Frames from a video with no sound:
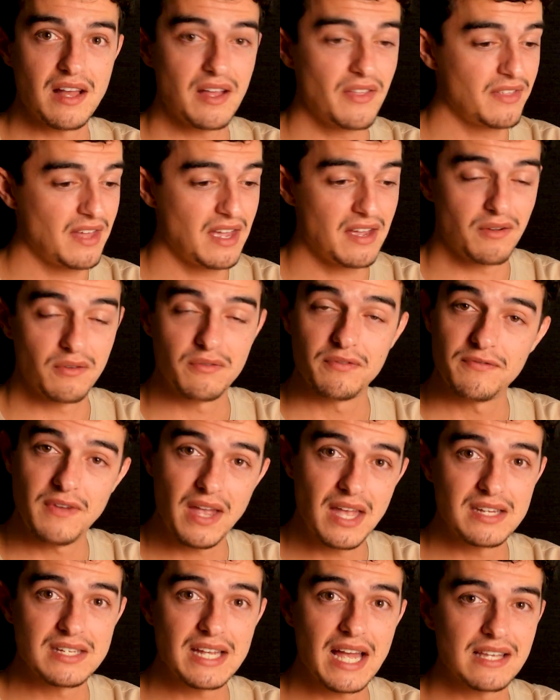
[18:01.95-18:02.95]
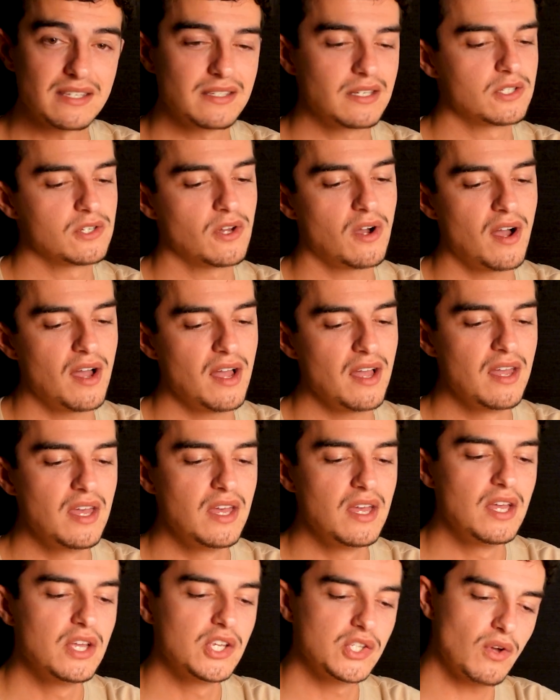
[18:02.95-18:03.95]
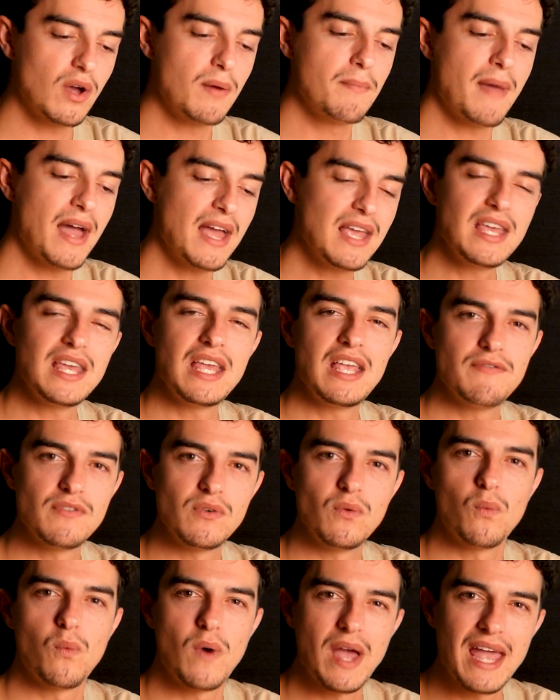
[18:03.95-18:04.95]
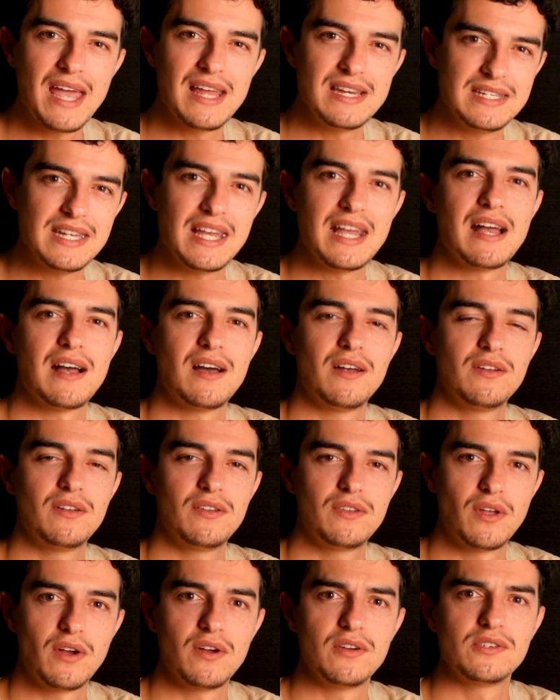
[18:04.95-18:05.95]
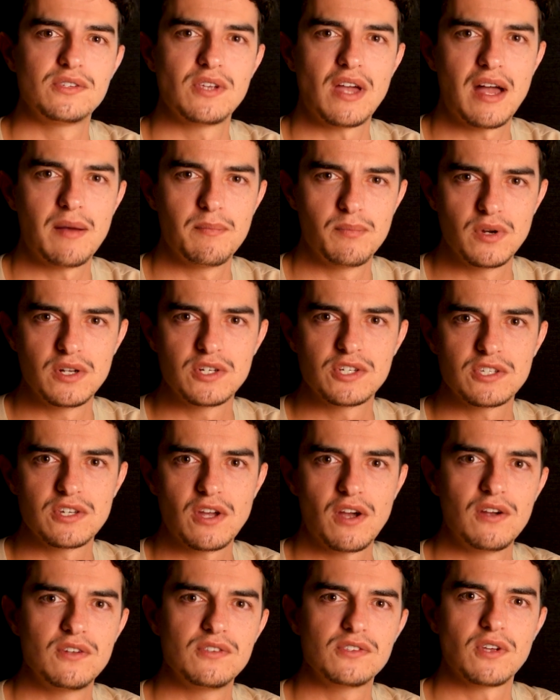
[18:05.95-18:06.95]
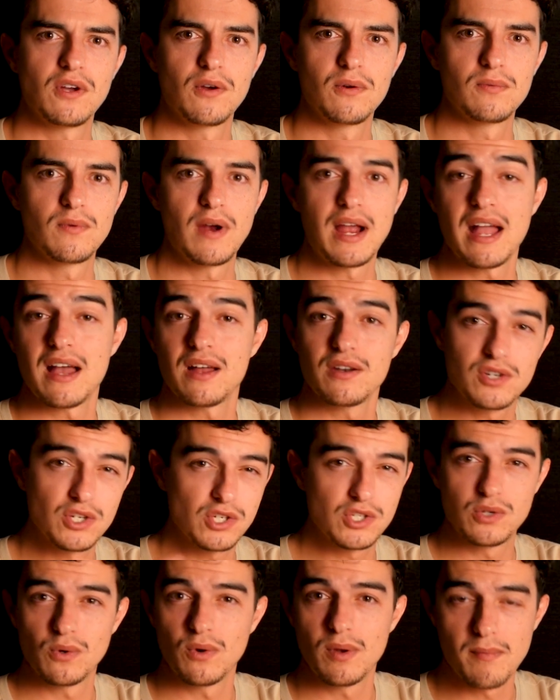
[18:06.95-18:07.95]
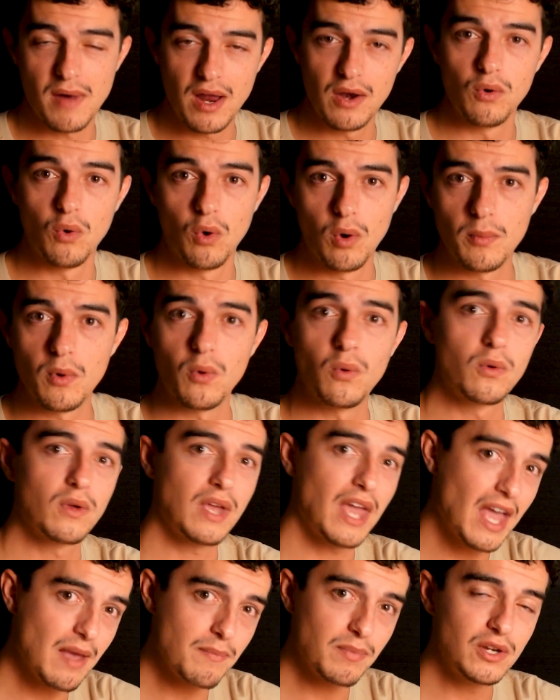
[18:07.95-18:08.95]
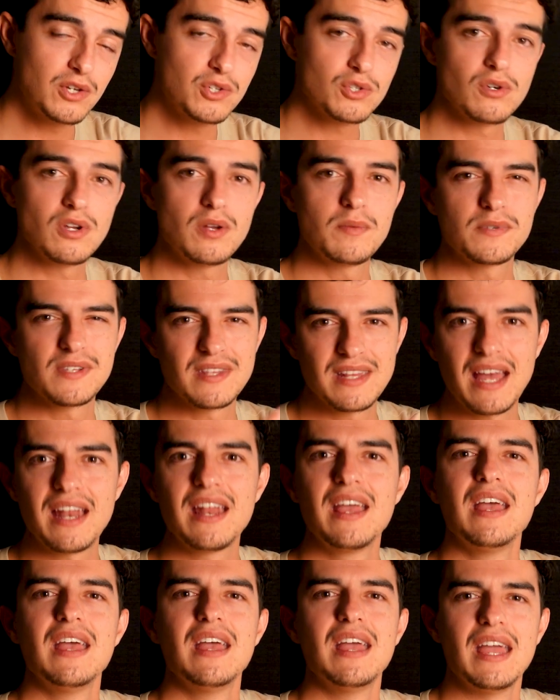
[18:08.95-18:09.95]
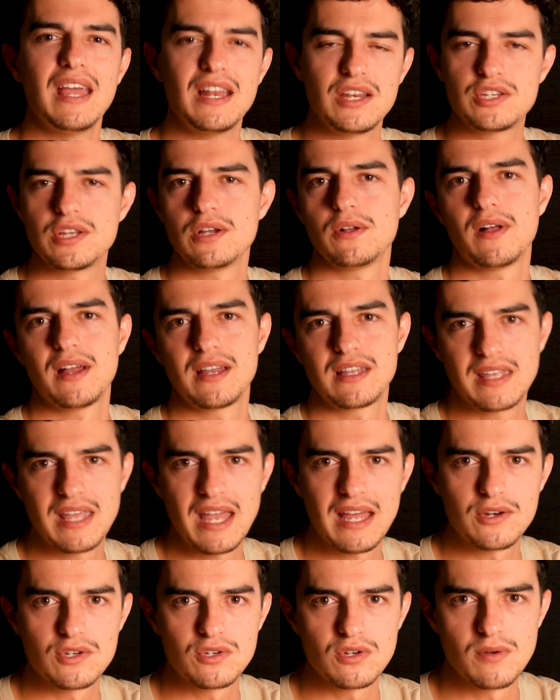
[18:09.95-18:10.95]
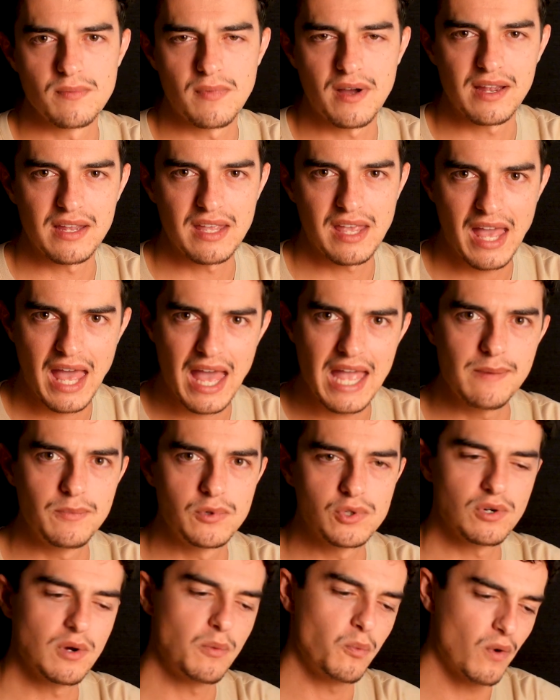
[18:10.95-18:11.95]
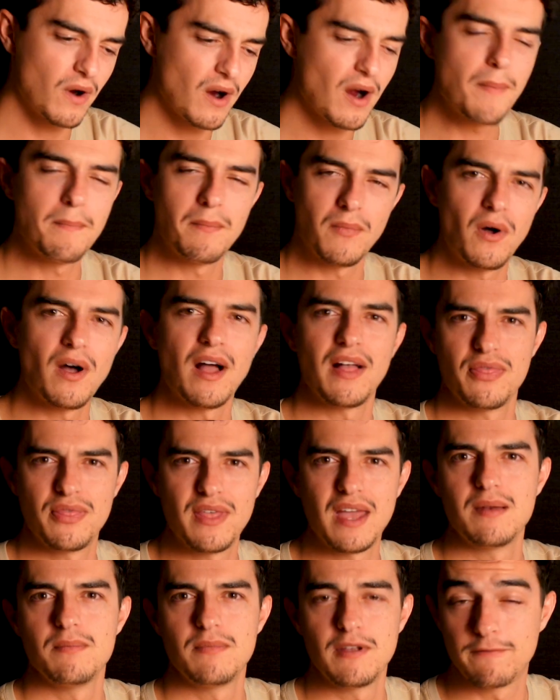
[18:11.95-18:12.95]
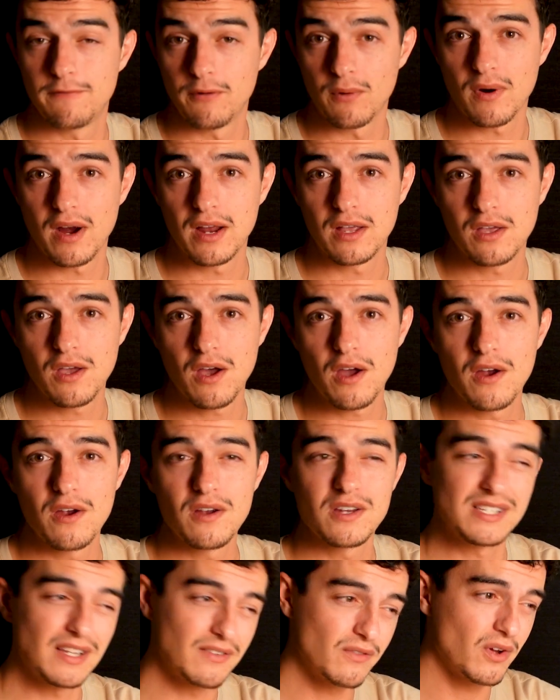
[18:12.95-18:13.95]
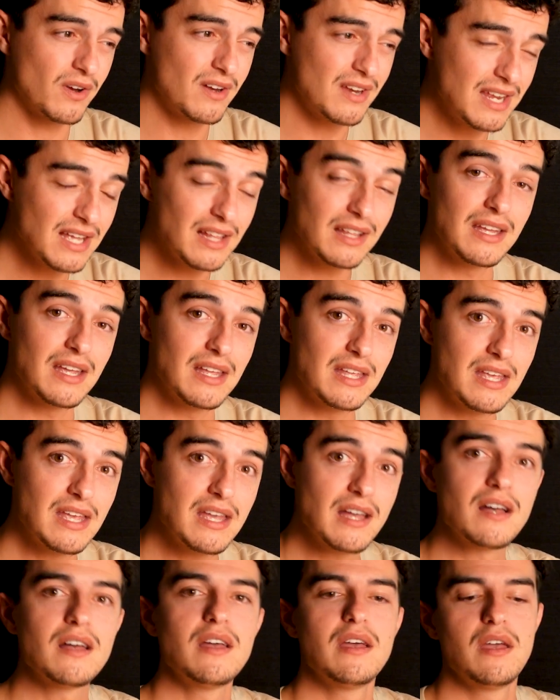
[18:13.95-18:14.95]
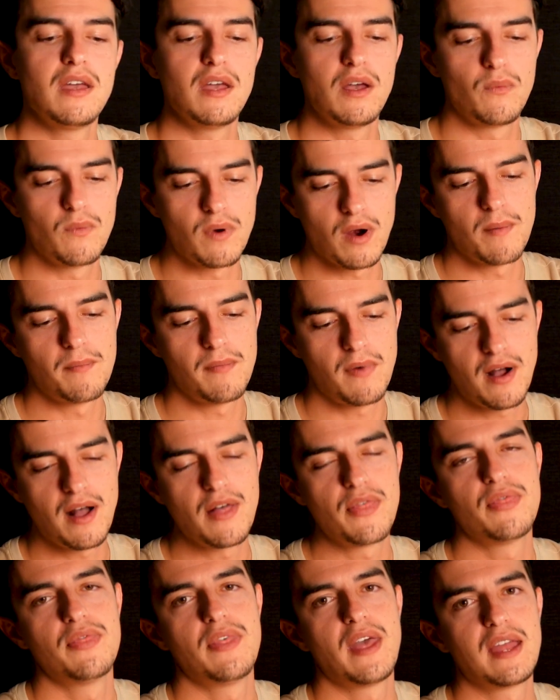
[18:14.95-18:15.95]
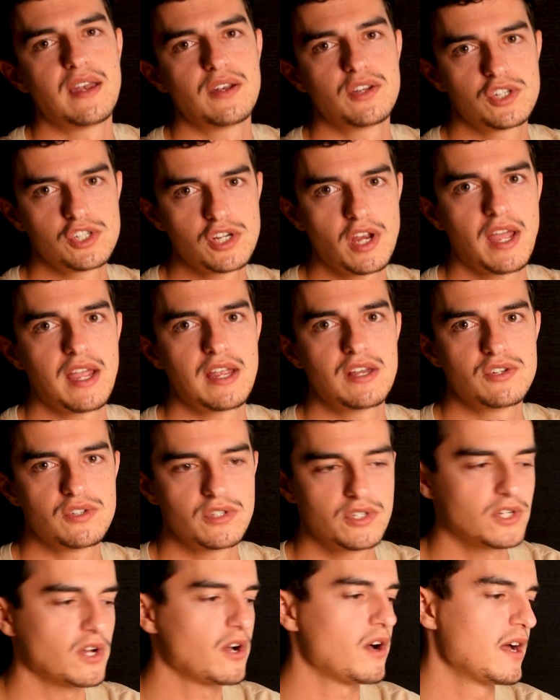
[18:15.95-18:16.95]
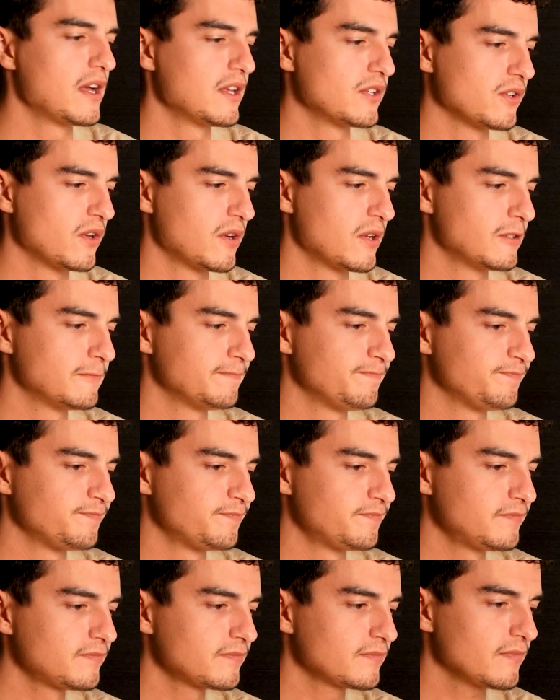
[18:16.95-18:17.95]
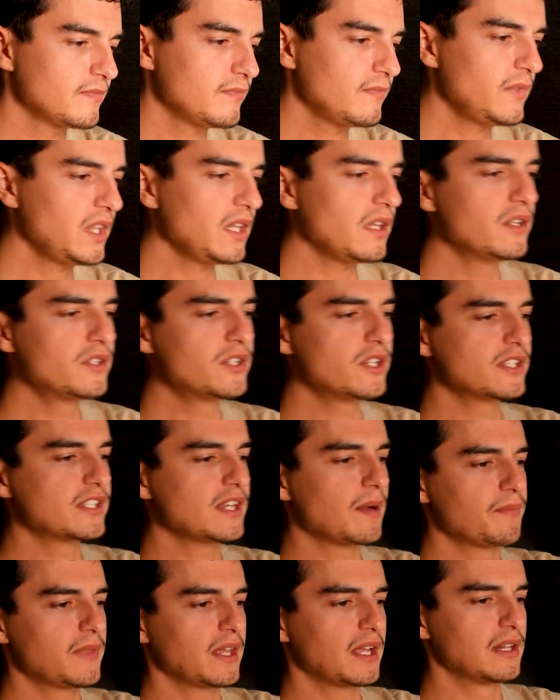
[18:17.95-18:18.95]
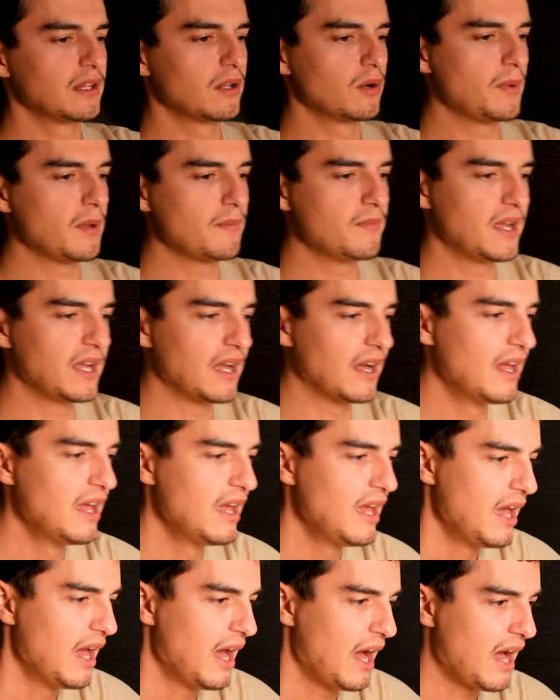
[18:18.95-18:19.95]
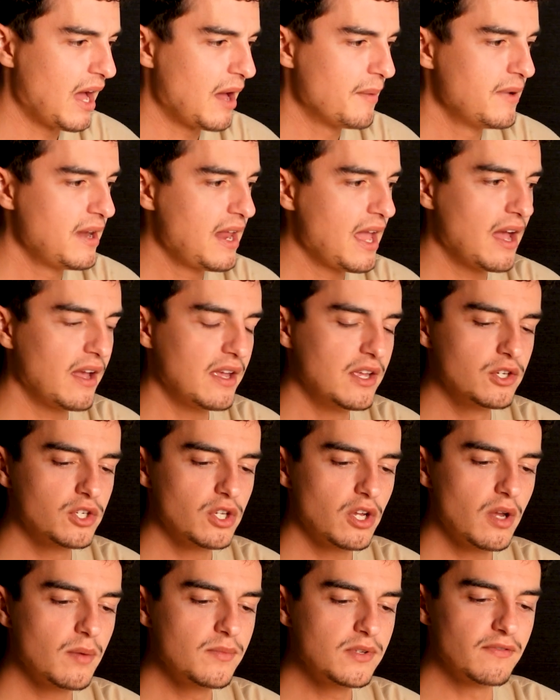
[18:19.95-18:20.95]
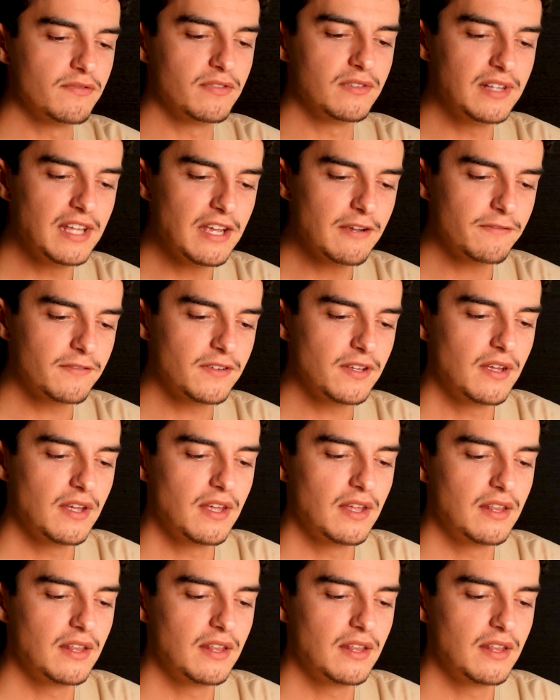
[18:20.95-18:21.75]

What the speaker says: They're a fantastic tire. So I may even wear down those Bridgestones around just doing my normal camping trips and that until I get to my Cape trip, where I might then, before I go, because I've got nearly a year, where I might then change the tires on it to something a little bit bigger. Now, in terms of lift,